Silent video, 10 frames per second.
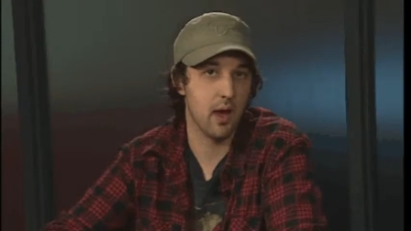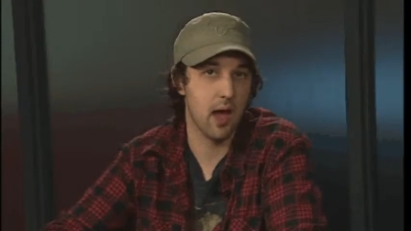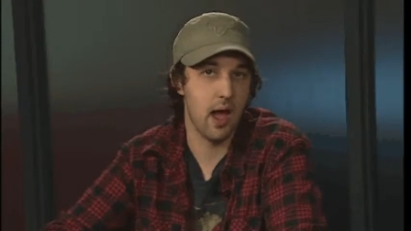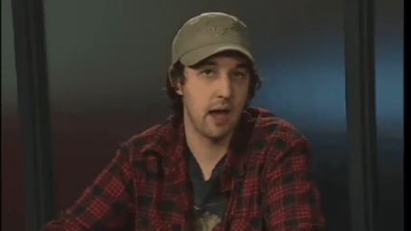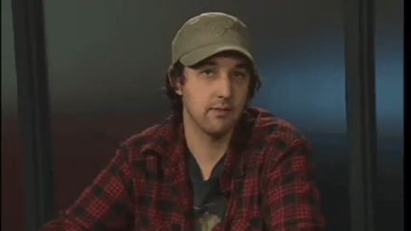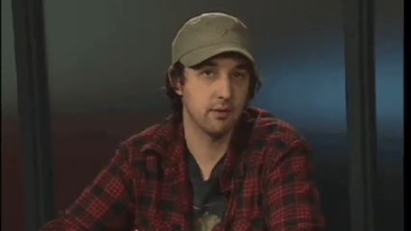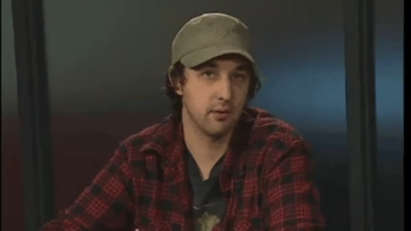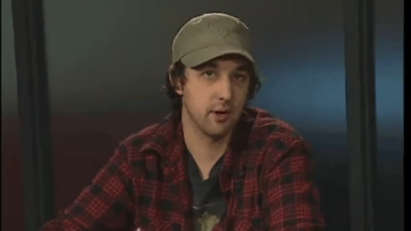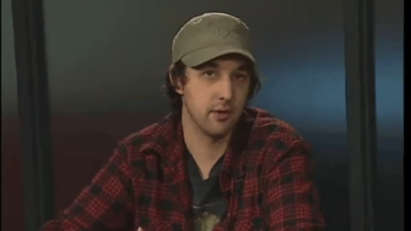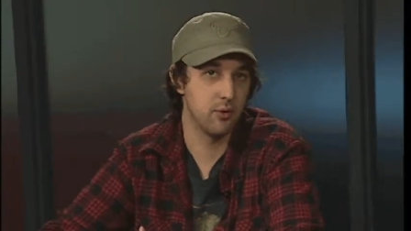
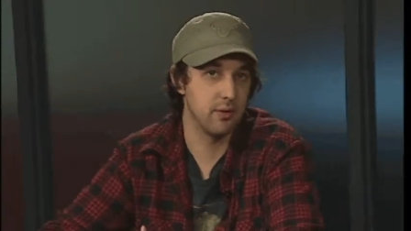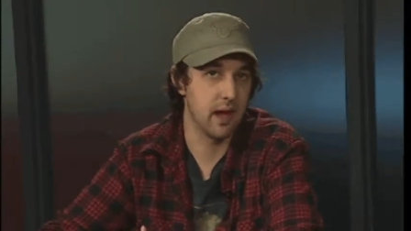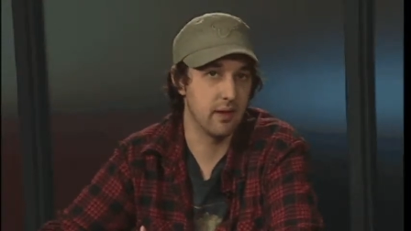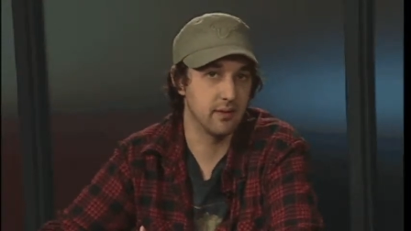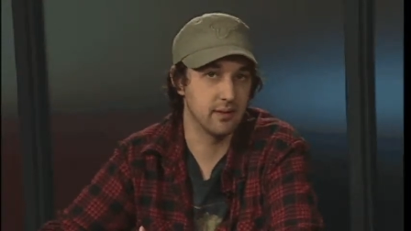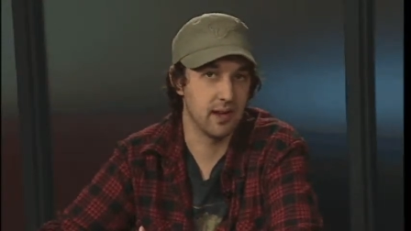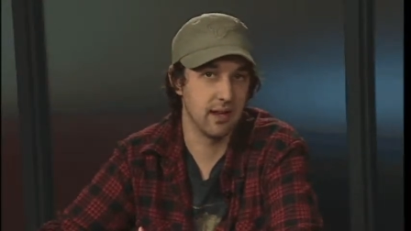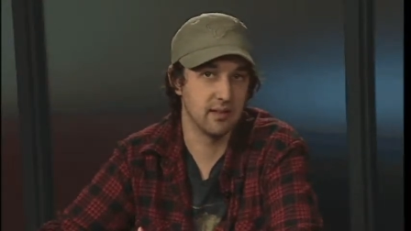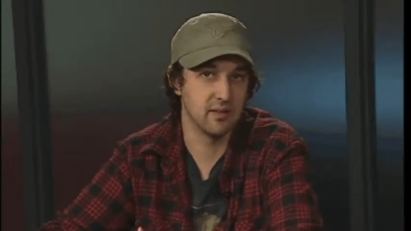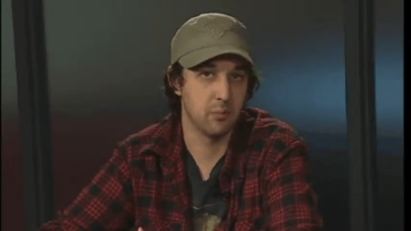After a
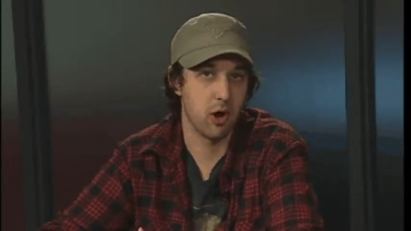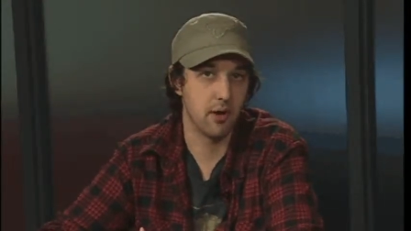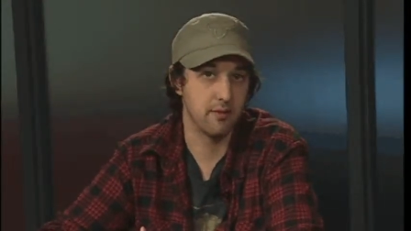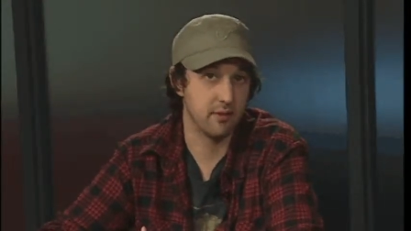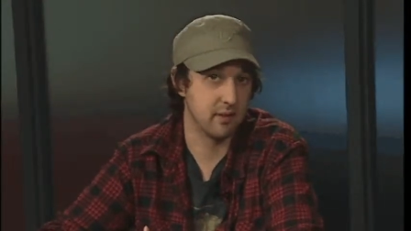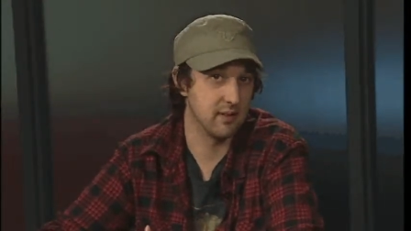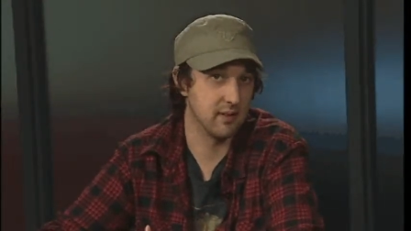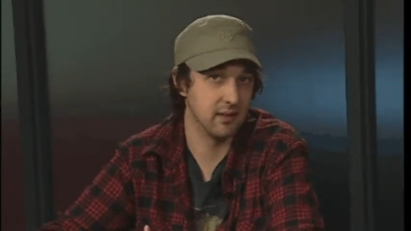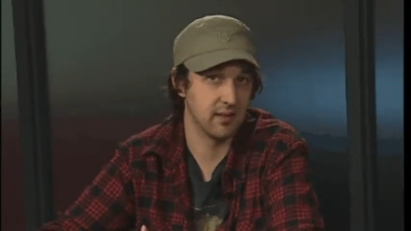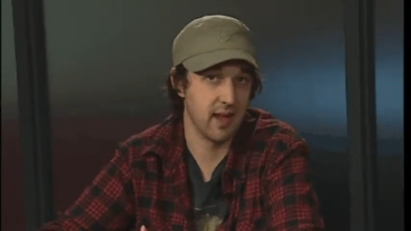2010 spot
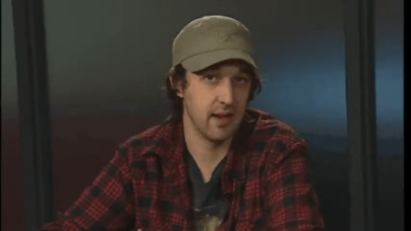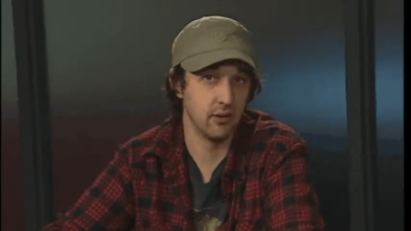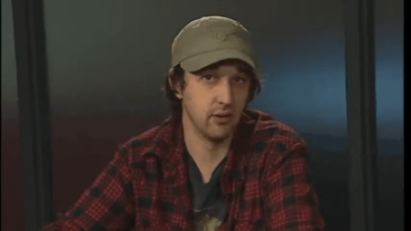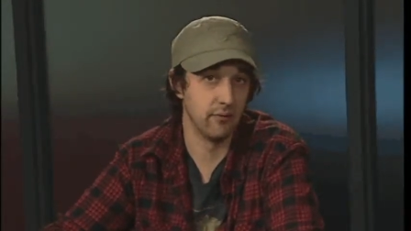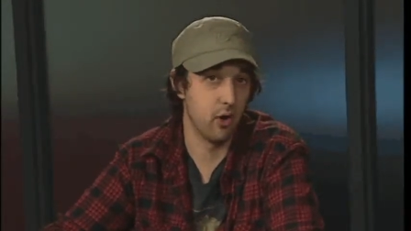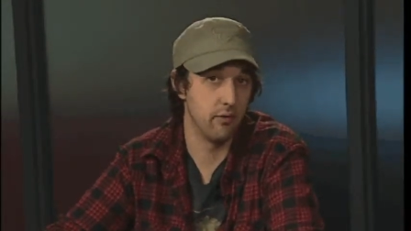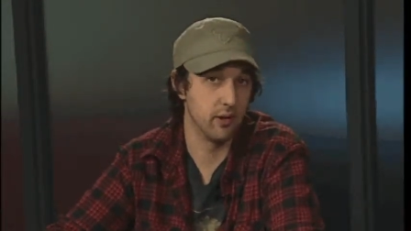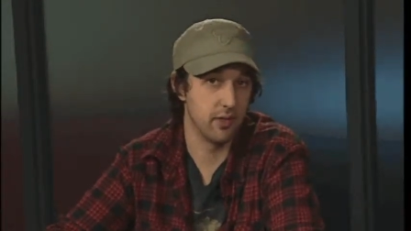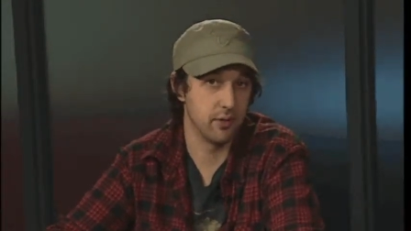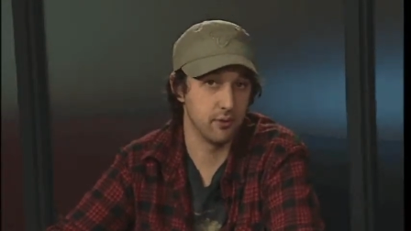fixing scandal
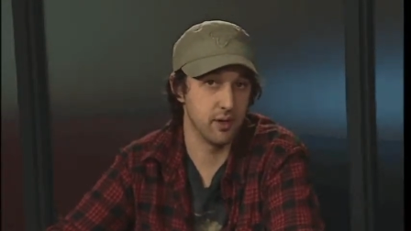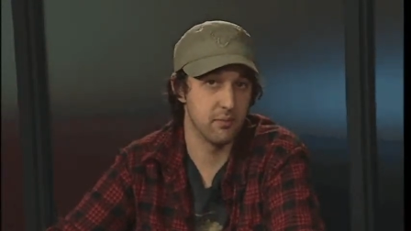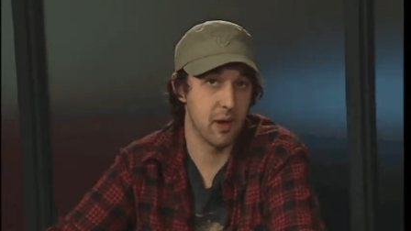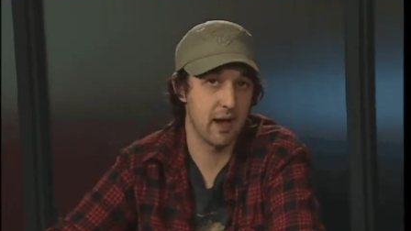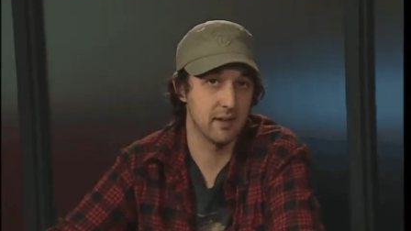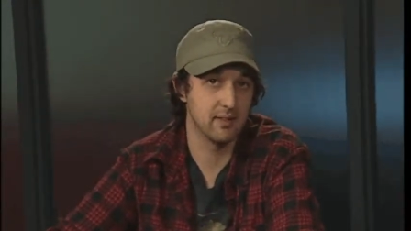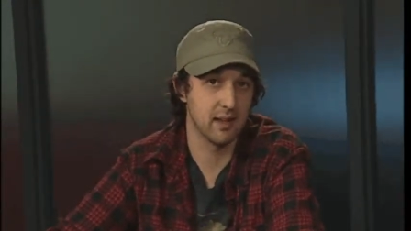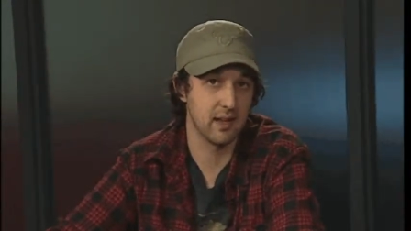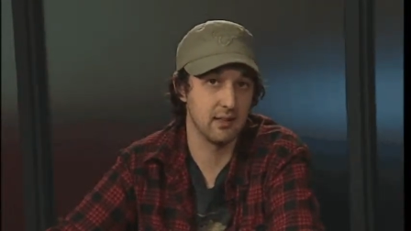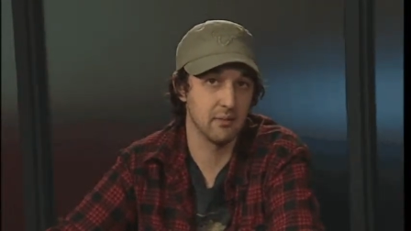involving 3 of
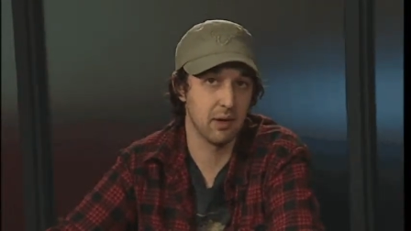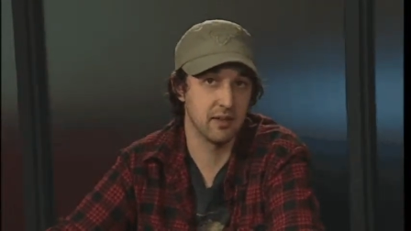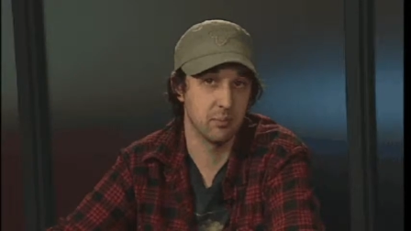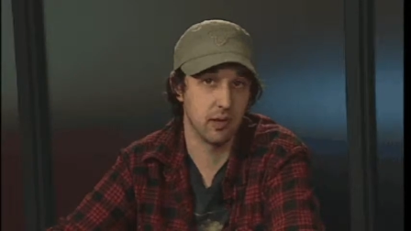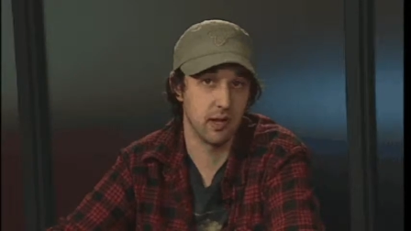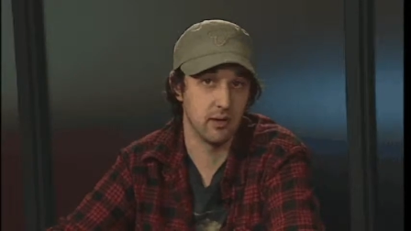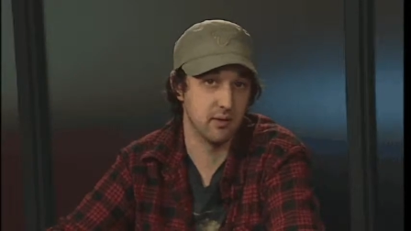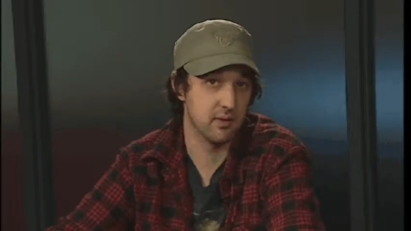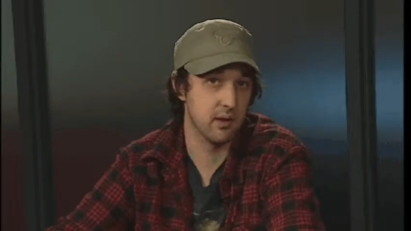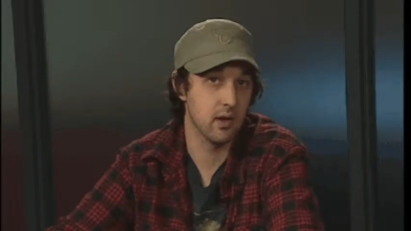Pakistan's best
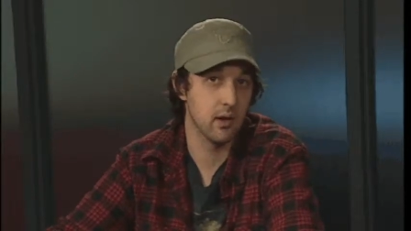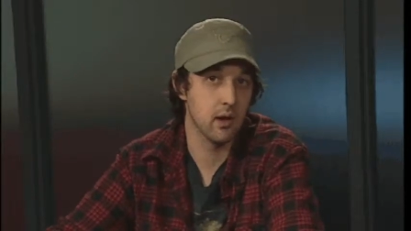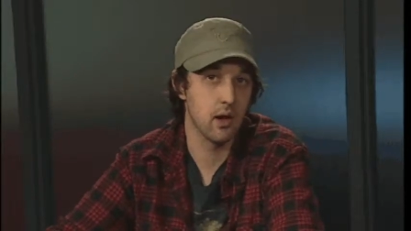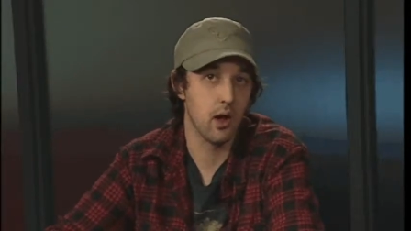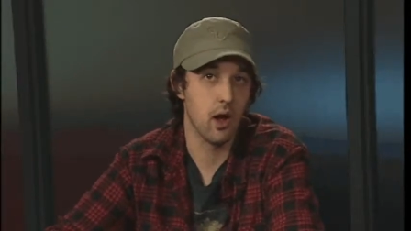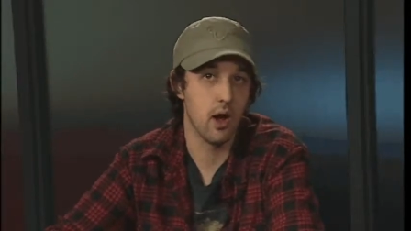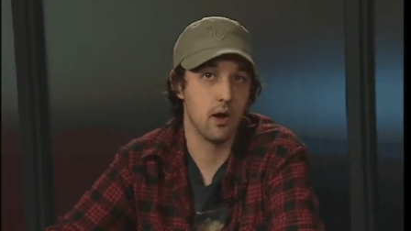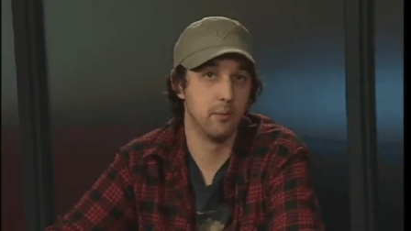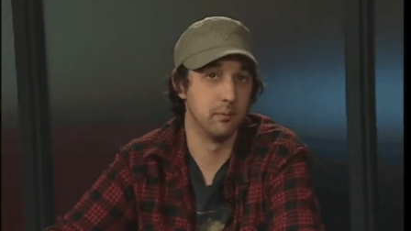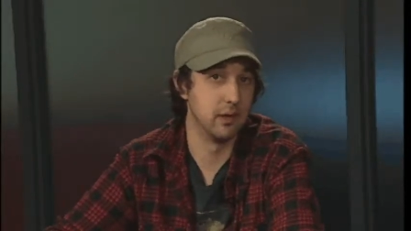players,
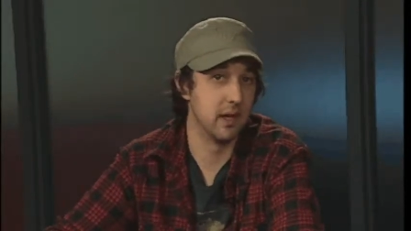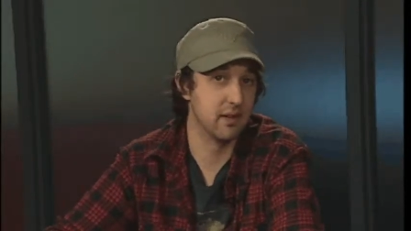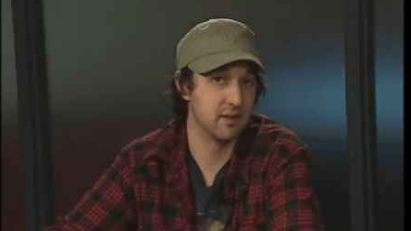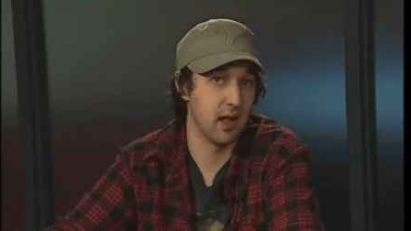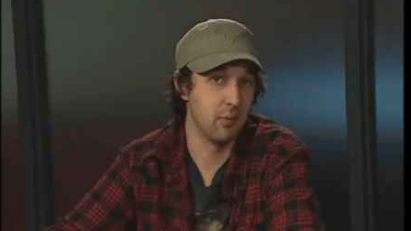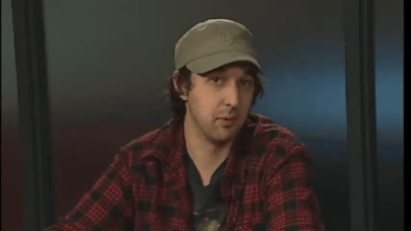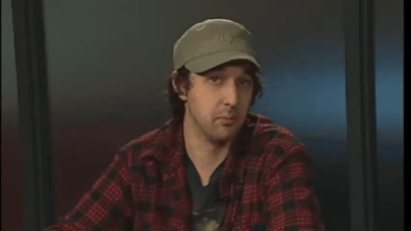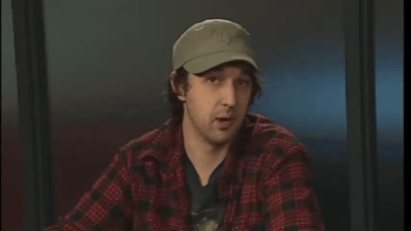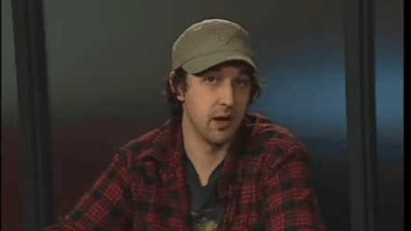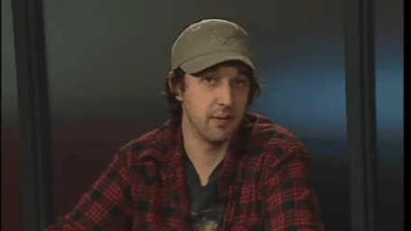like Salman
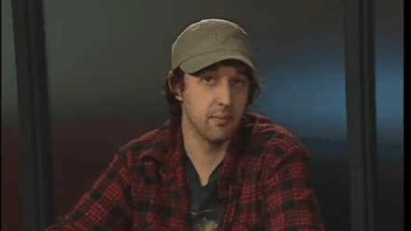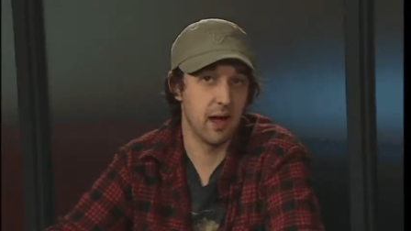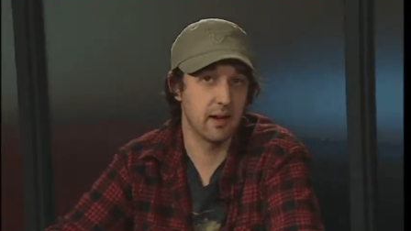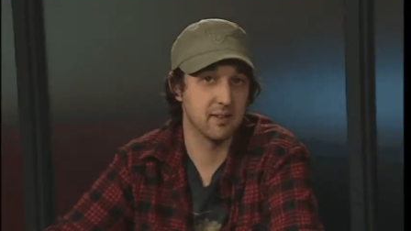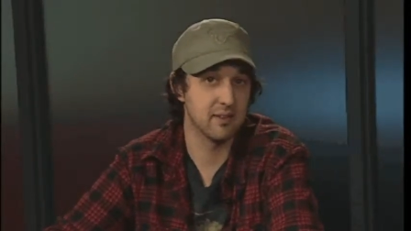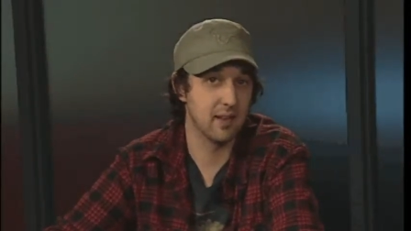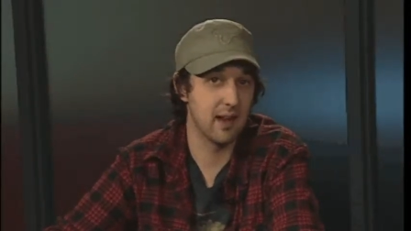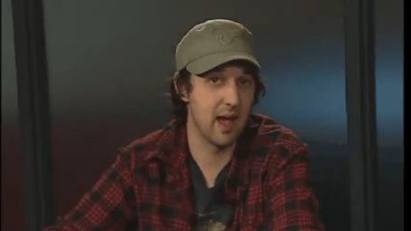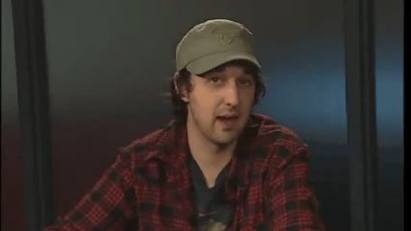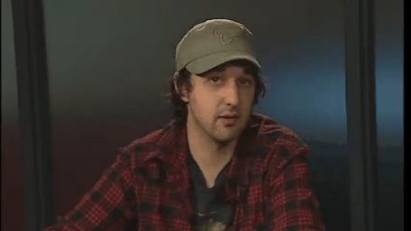Butt, Pakistan
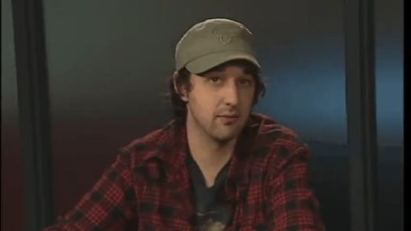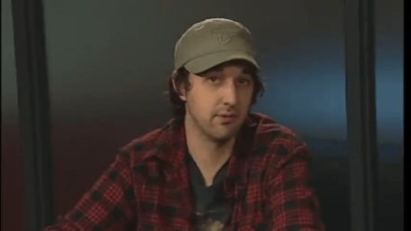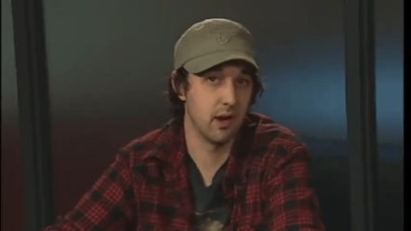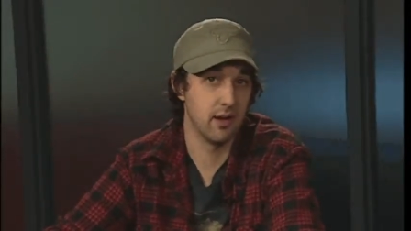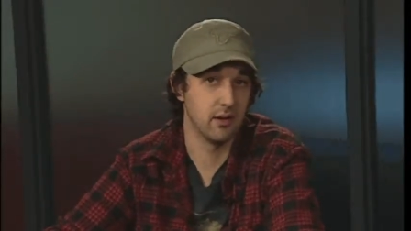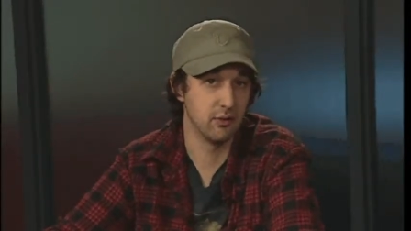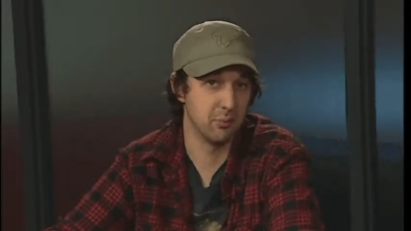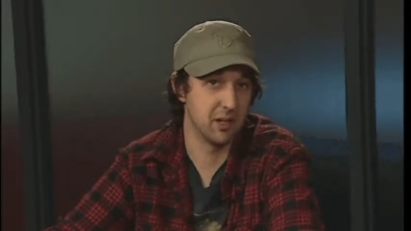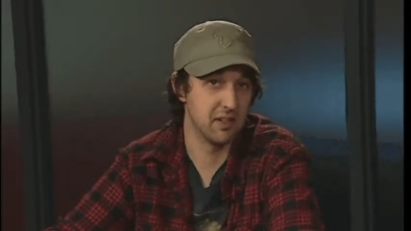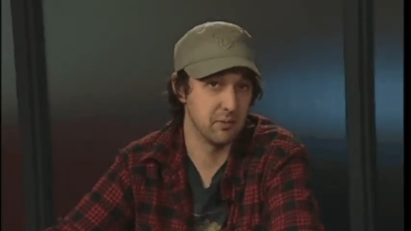had to find a
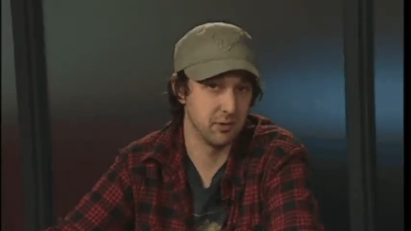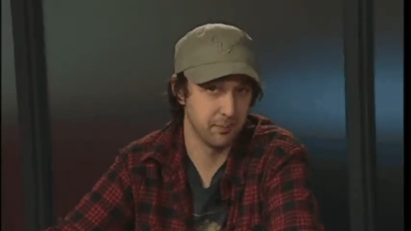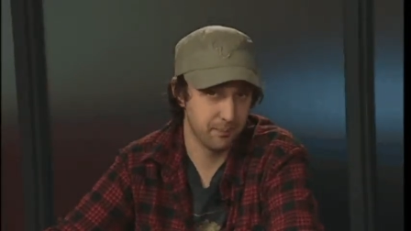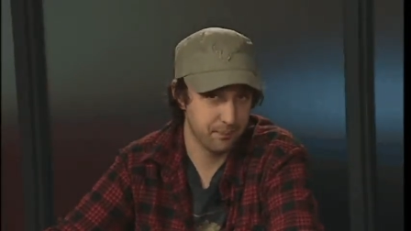replacement.